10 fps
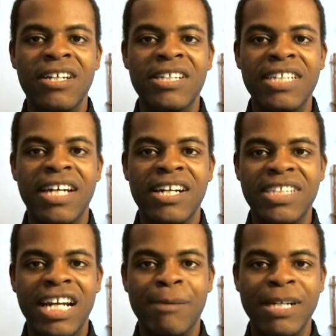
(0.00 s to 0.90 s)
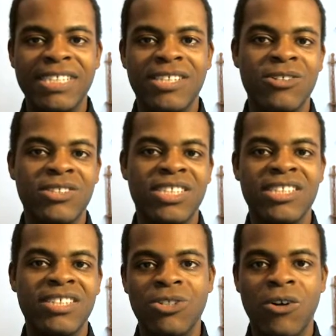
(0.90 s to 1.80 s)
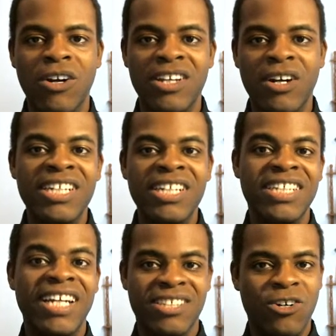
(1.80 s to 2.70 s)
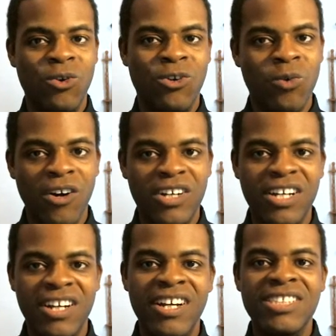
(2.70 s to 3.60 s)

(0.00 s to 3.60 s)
She's not a Jedi, but still, she's short. She has a quirk.